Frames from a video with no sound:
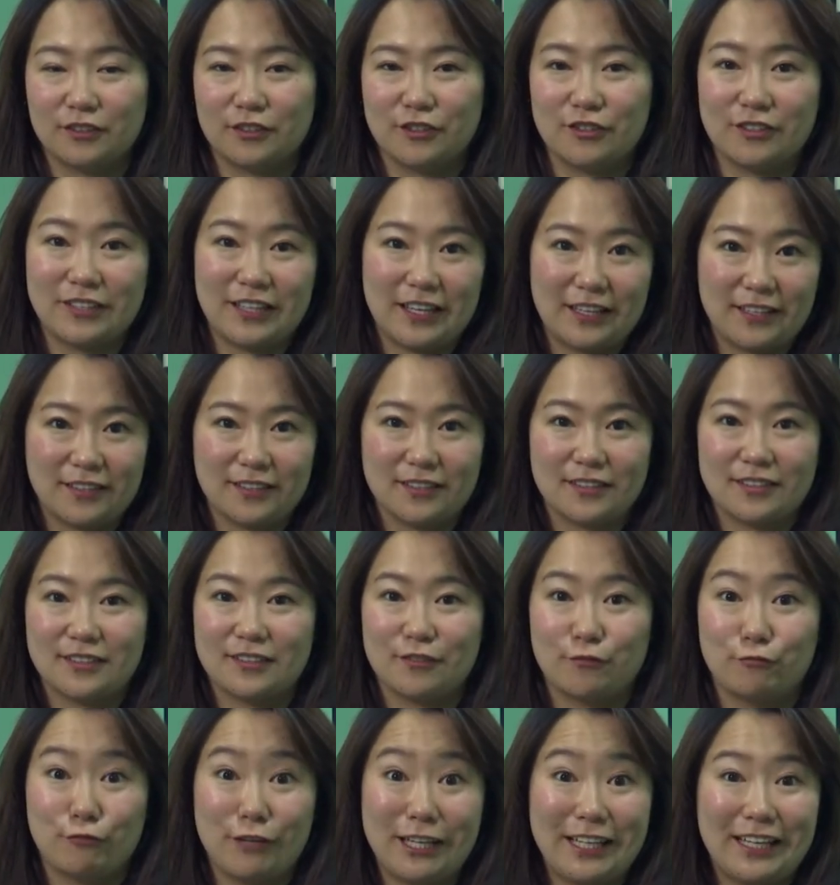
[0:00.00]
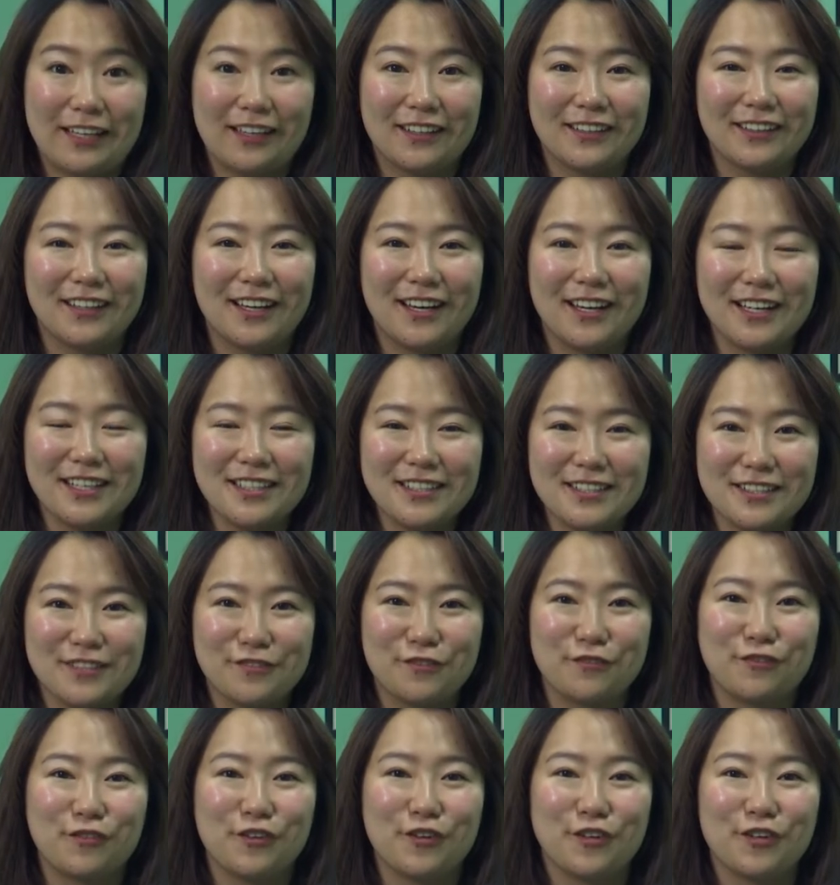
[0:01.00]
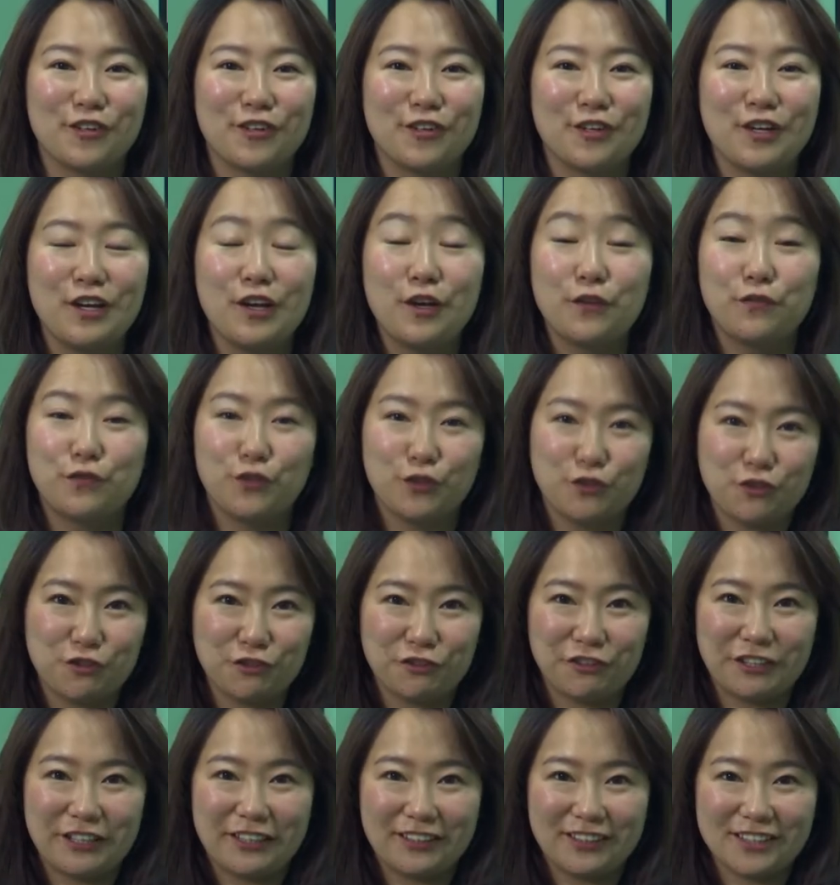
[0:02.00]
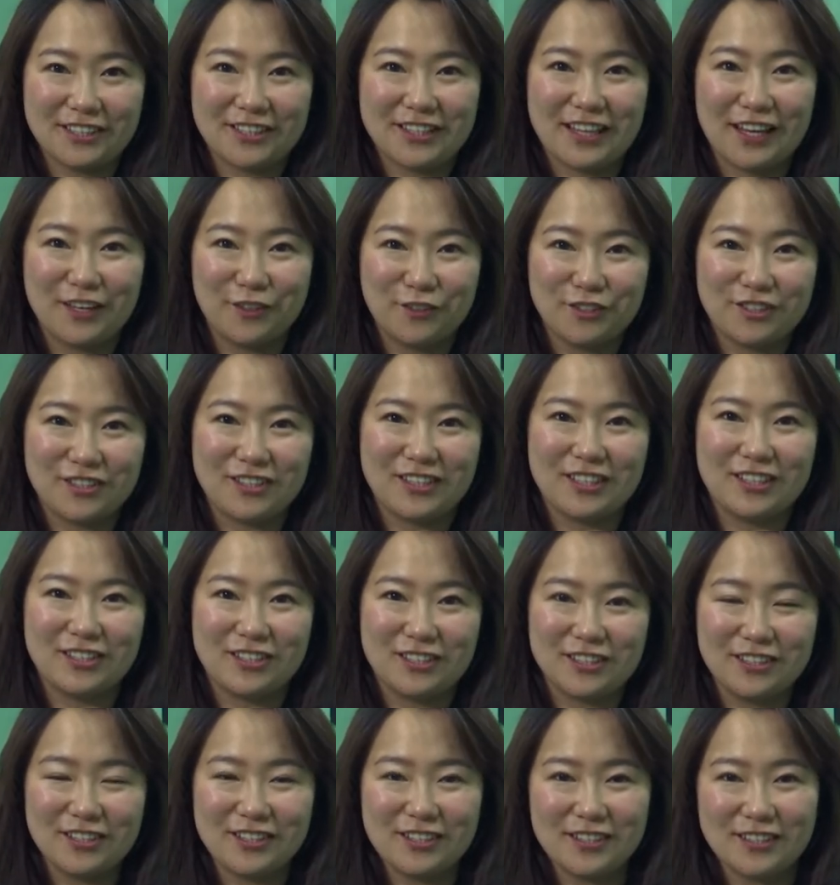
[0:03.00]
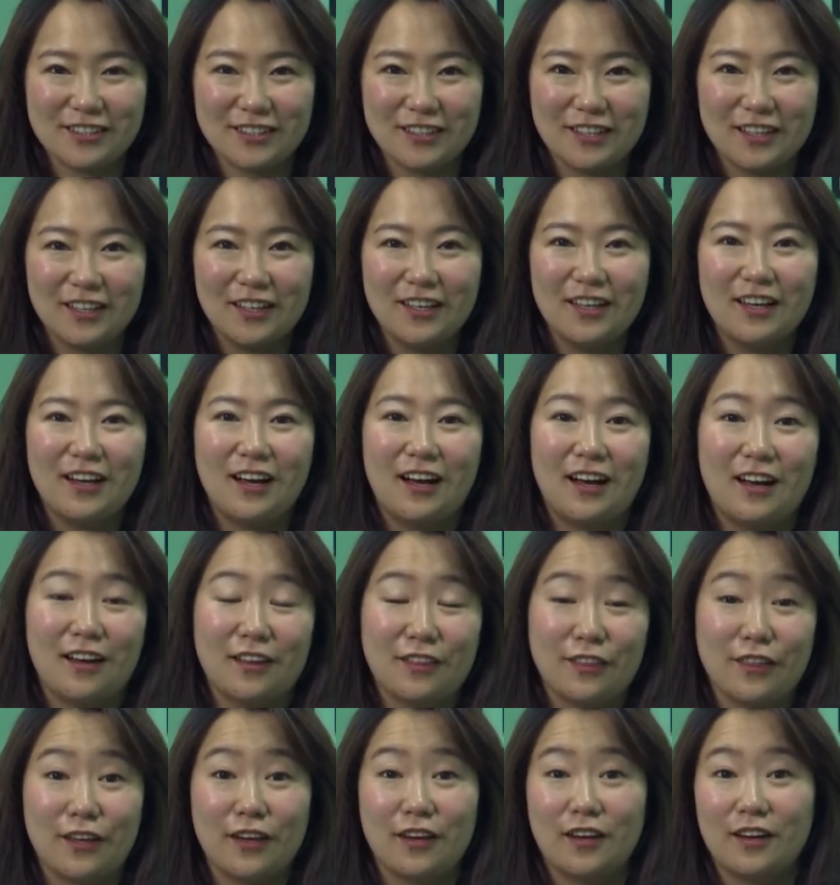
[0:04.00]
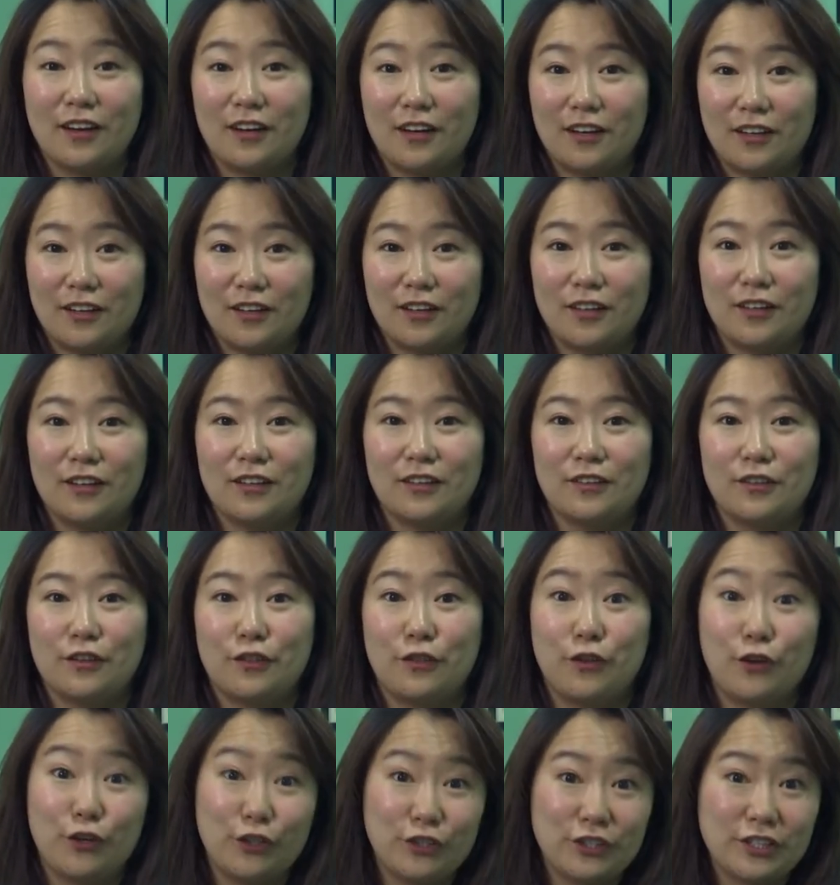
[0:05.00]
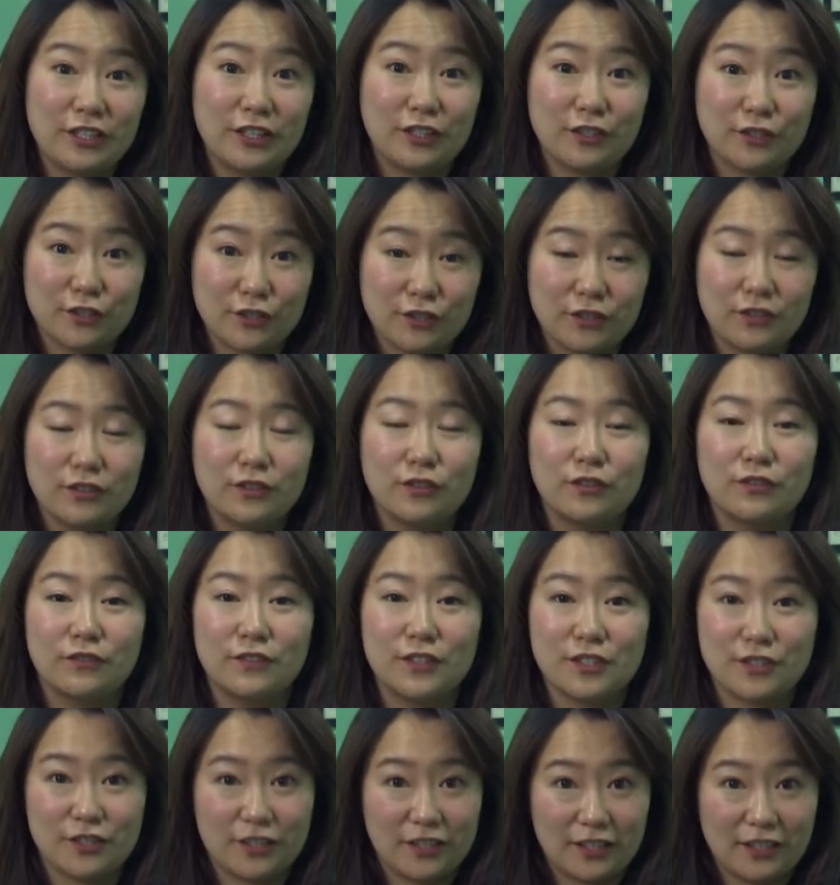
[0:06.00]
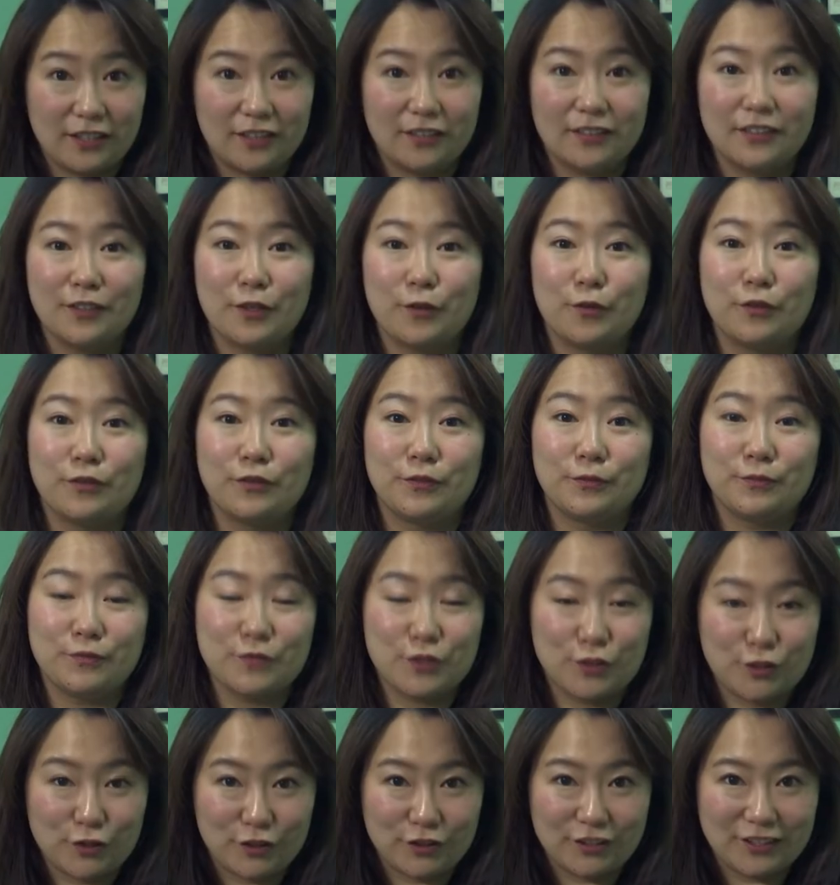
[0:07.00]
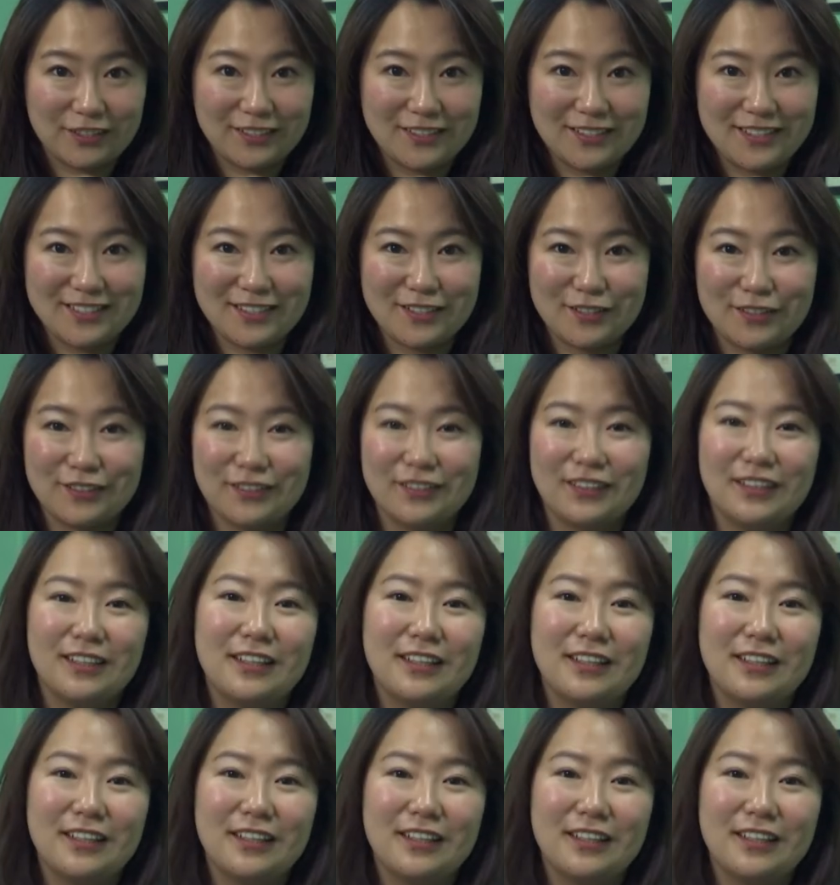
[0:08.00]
today's reading class for future English language teachers. And they are third year university students,